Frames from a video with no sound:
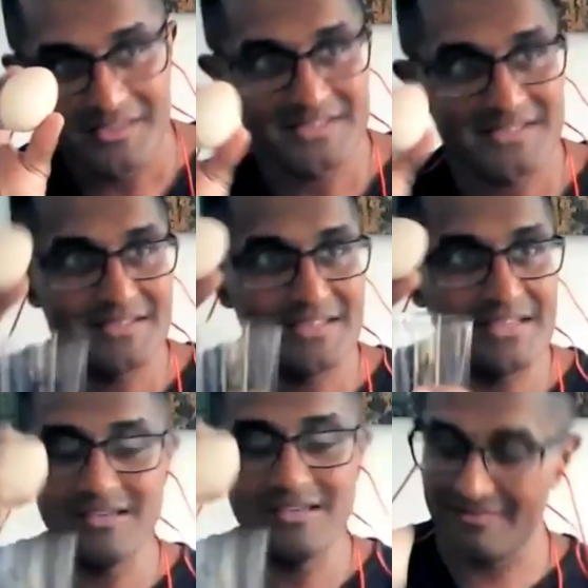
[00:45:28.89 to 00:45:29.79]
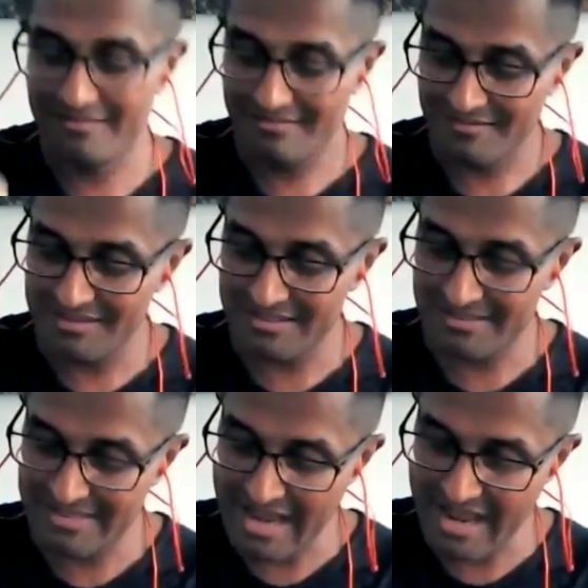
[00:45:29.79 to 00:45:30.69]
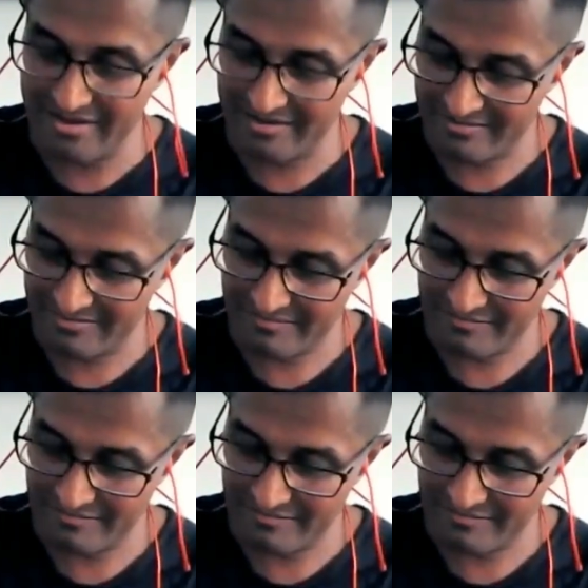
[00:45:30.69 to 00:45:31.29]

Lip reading: This is the egg.